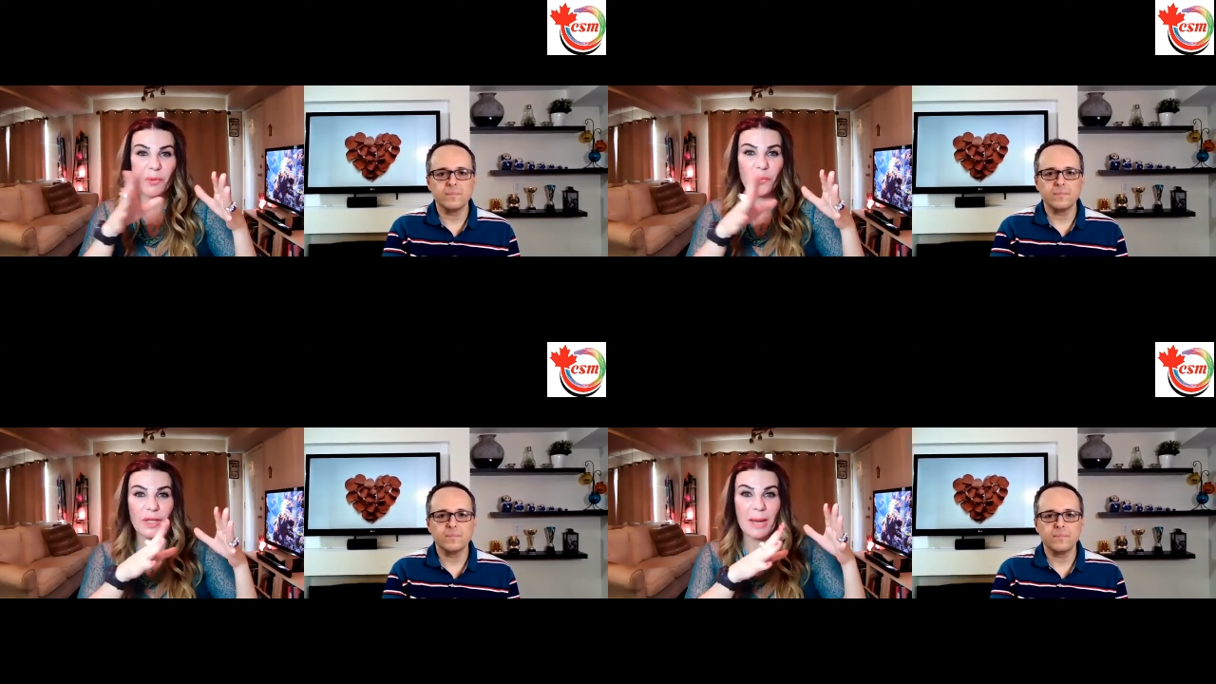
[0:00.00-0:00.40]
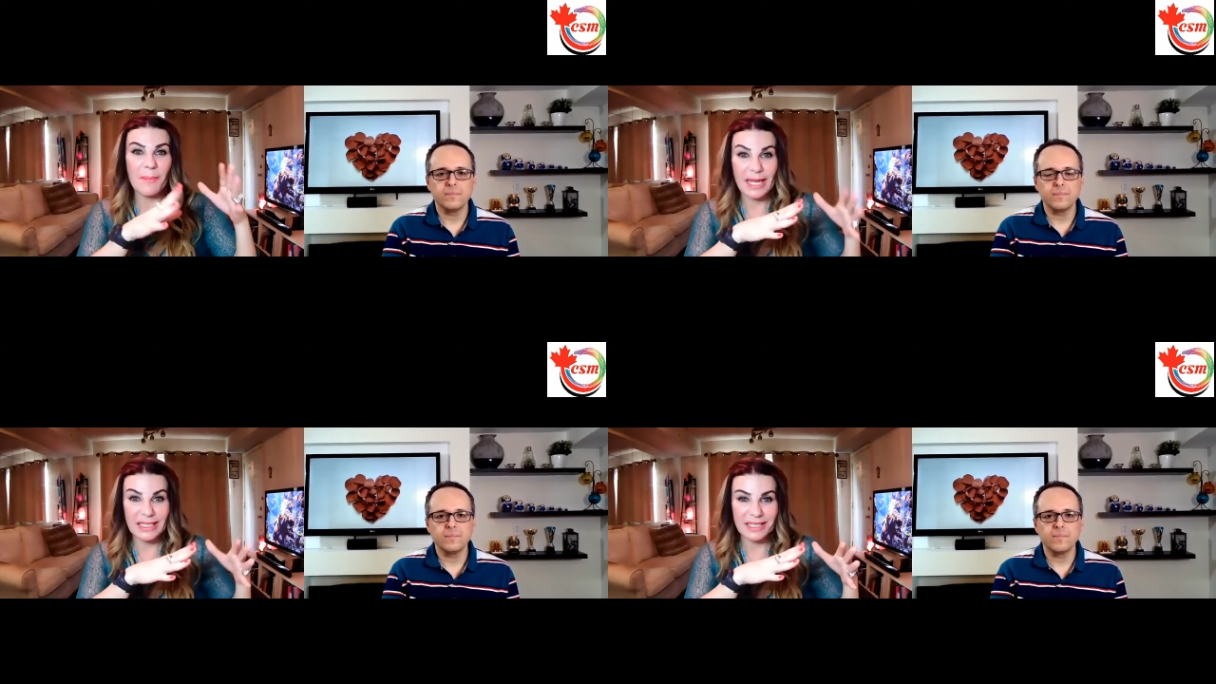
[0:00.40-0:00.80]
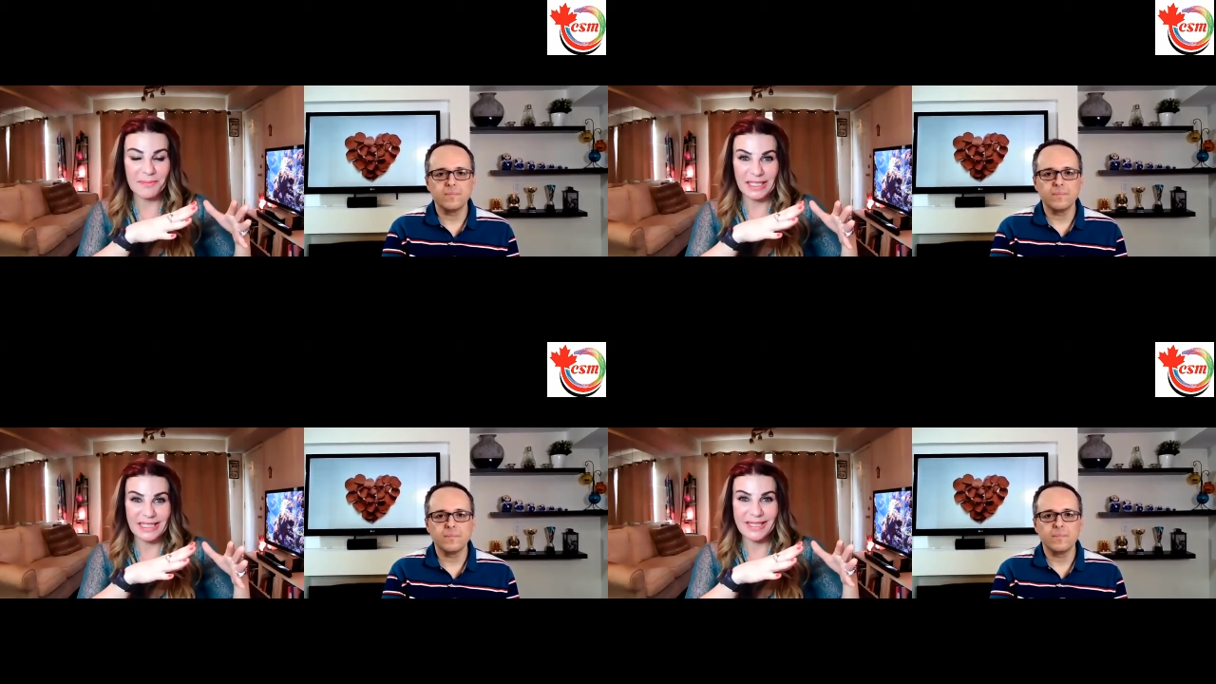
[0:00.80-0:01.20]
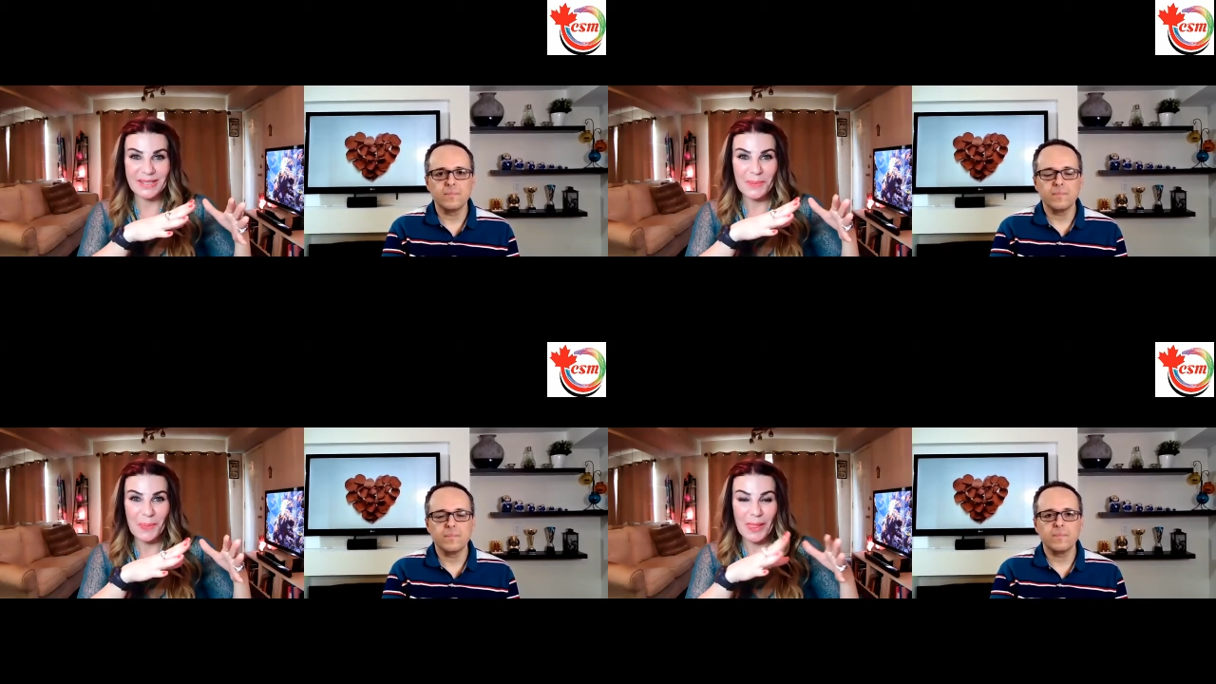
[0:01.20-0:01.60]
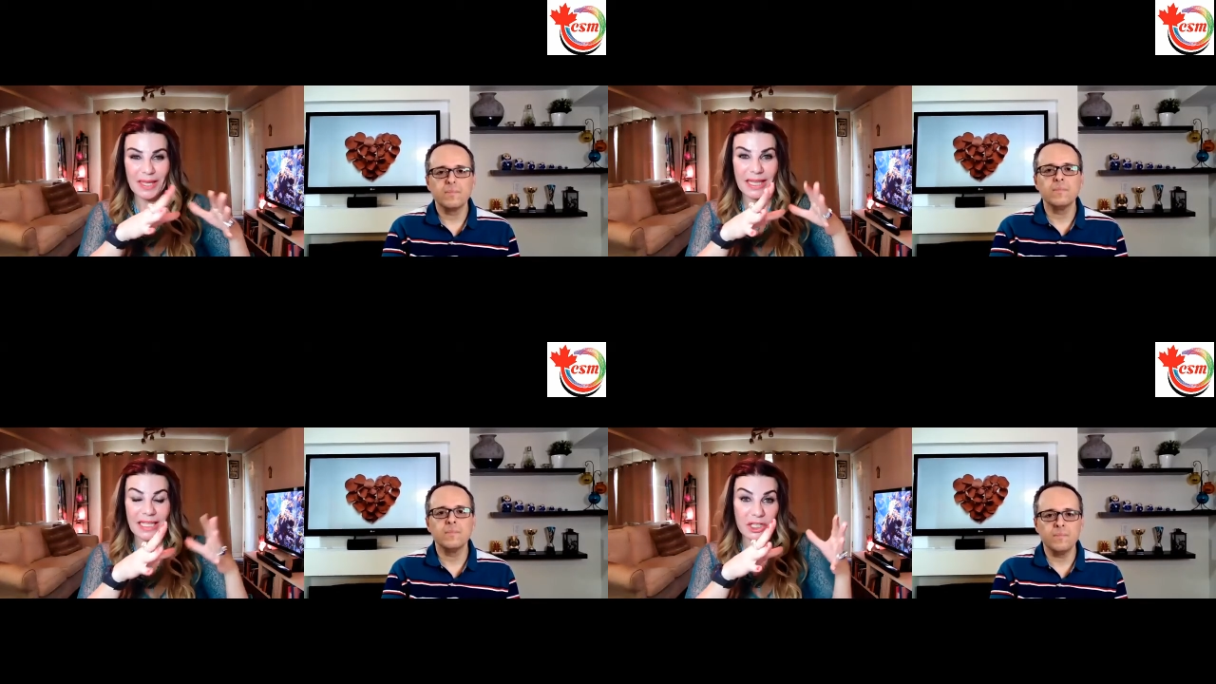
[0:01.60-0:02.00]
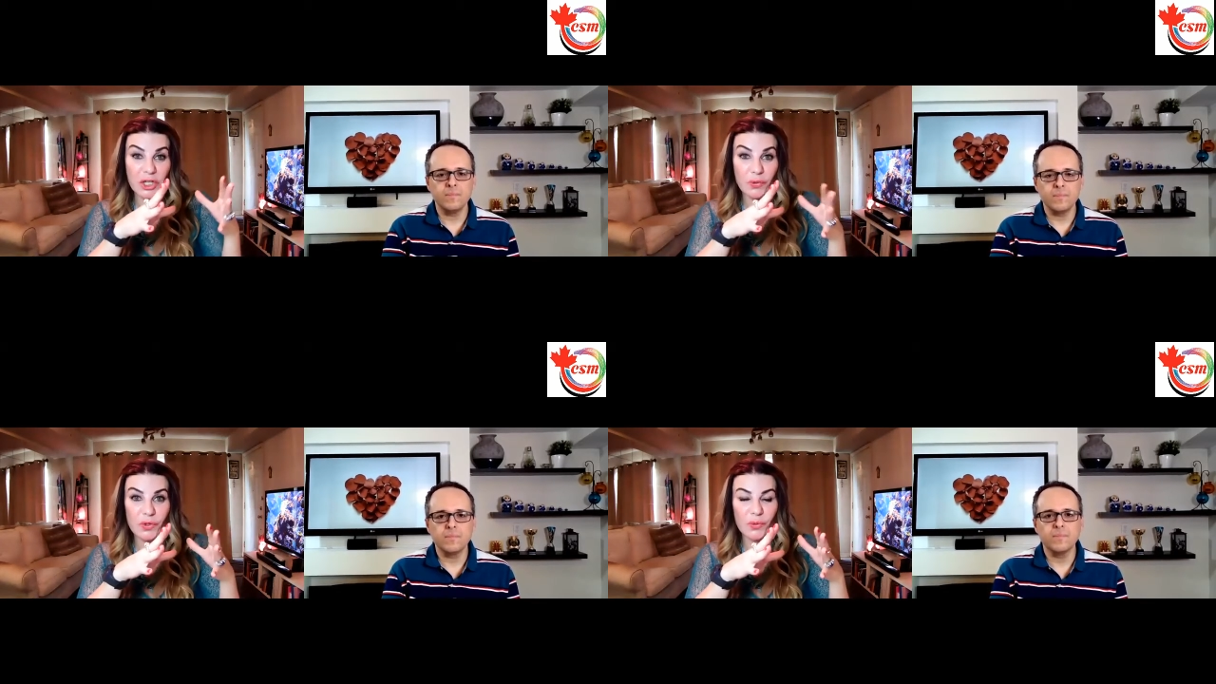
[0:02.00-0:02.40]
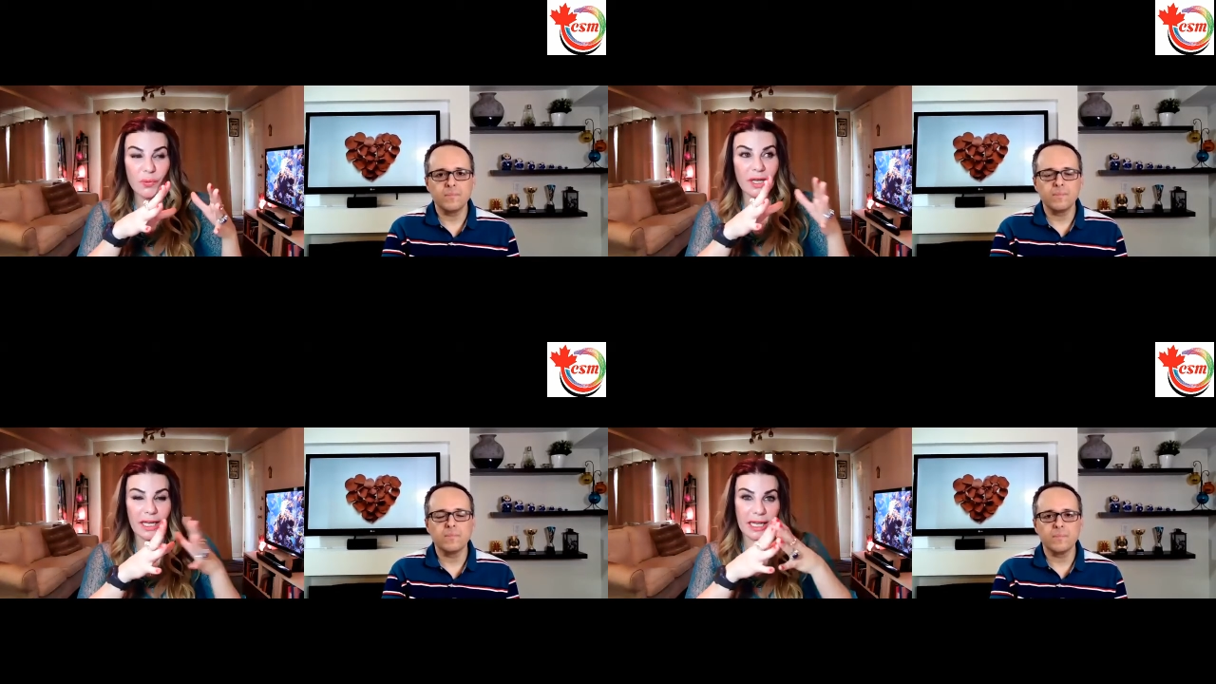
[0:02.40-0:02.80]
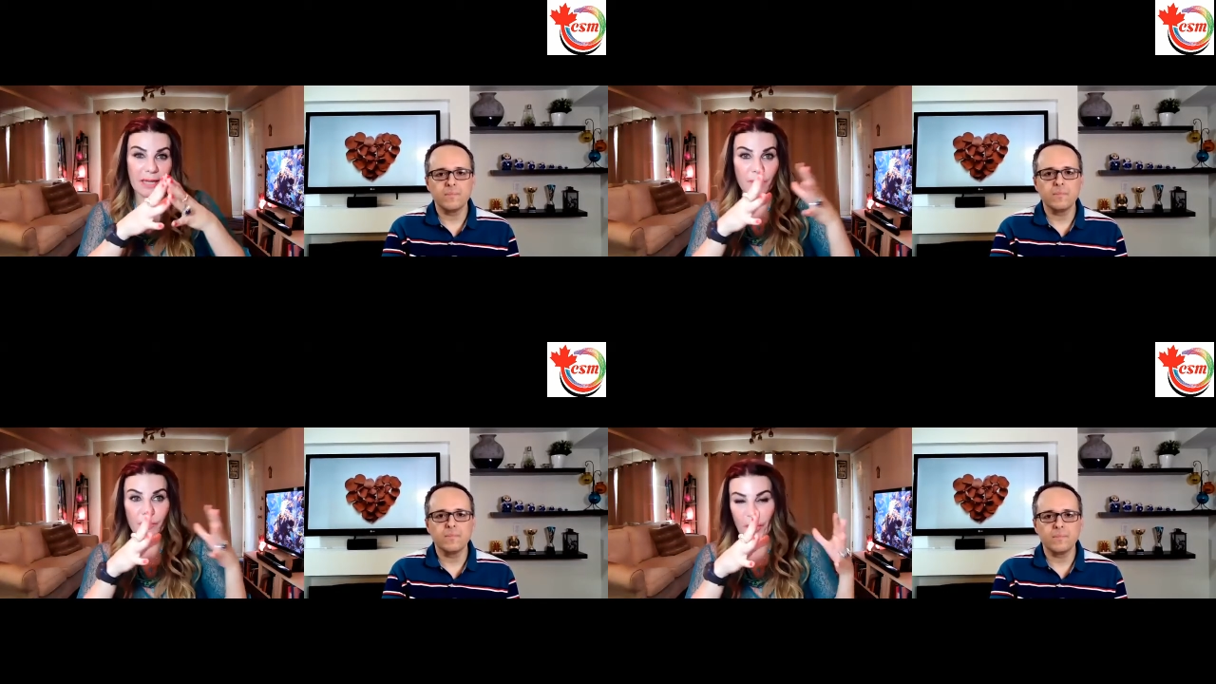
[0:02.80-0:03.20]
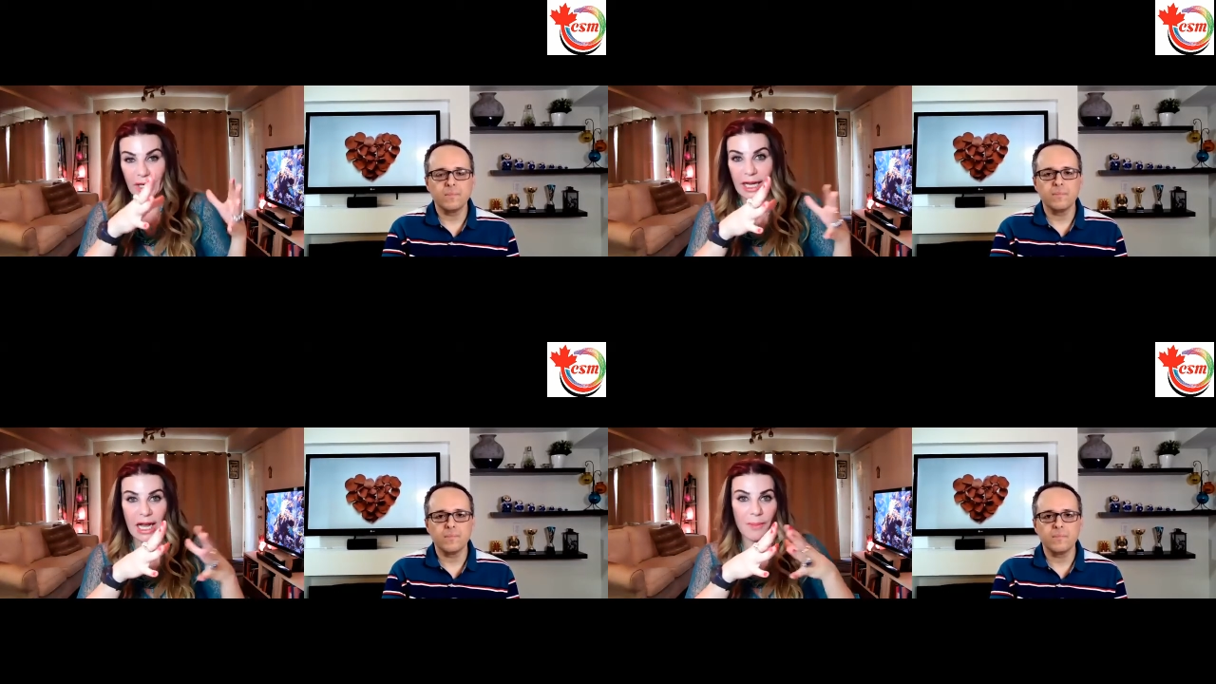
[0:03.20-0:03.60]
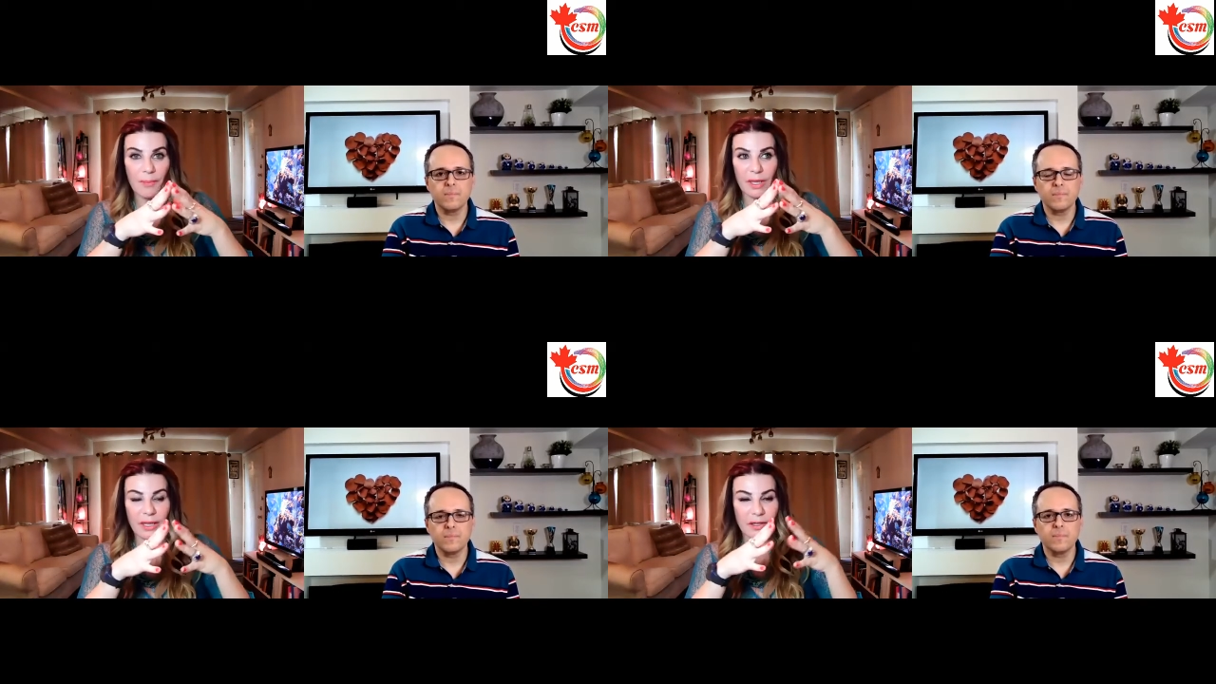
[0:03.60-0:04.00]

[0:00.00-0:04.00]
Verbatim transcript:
Speaker 1: with abandonment. That's huge, where, like breaking up and they're